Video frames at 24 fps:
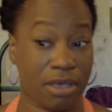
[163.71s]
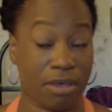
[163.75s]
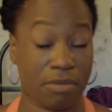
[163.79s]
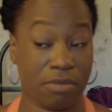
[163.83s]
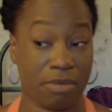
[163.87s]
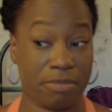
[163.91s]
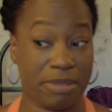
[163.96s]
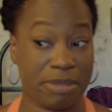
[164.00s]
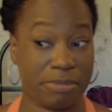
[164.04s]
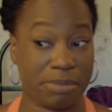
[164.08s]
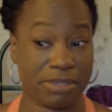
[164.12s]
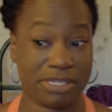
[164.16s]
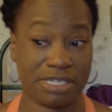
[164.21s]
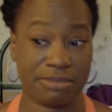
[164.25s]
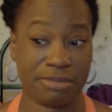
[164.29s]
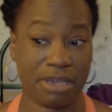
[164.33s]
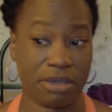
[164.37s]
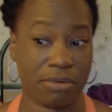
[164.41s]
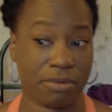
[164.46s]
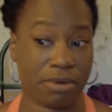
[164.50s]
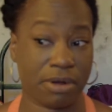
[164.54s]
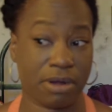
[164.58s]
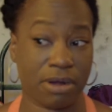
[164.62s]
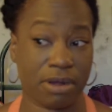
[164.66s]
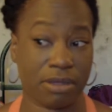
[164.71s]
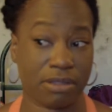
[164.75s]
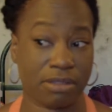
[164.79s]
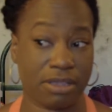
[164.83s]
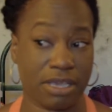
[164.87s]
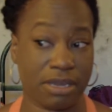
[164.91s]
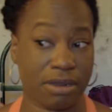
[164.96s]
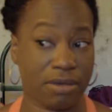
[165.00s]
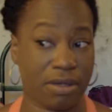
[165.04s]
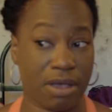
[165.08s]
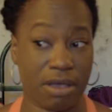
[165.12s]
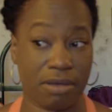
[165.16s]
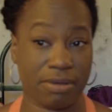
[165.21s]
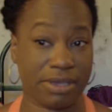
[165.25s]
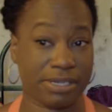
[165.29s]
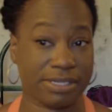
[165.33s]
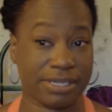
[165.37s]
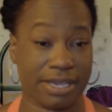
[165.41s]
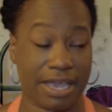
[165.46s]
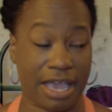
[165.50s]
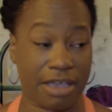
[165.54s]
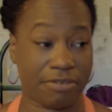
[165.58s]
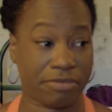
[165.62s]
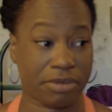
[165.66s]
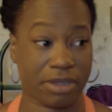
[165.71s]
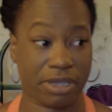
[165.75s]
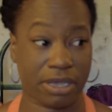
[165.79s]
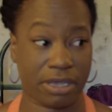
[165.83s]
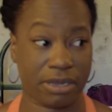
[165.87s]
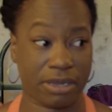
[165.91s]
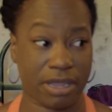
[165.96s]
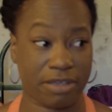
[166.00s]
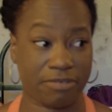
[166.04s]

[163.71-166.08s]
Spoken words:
when people see my work, they don't always say African.